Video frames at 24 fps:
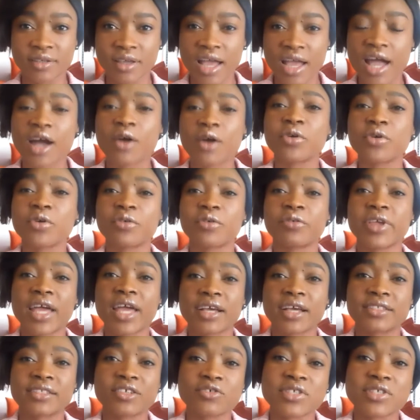How we
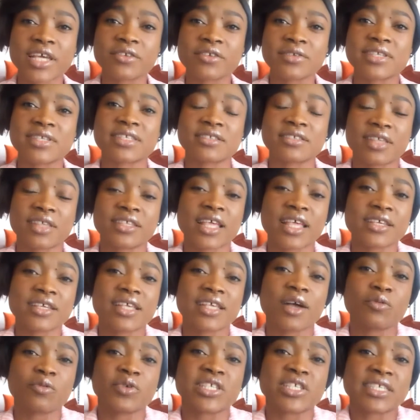react, that's
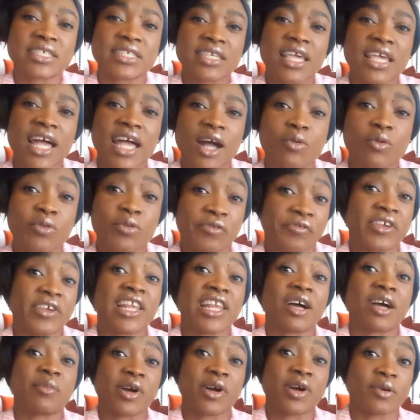how we see how we feel
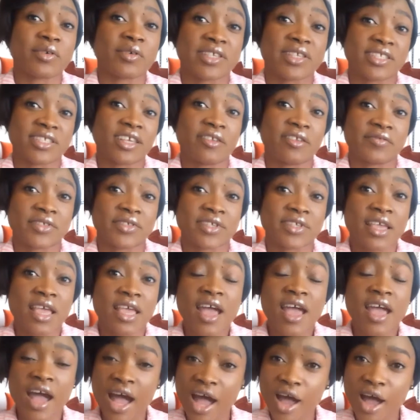about ourselves.
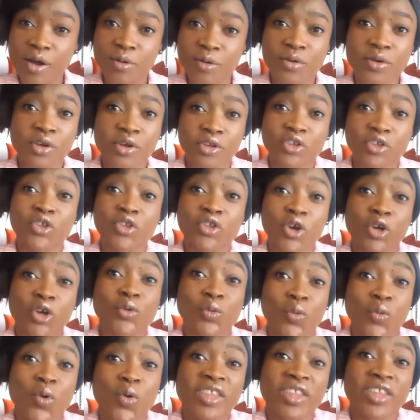How not
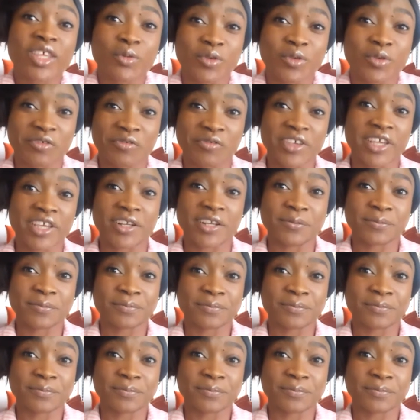worthy we feel.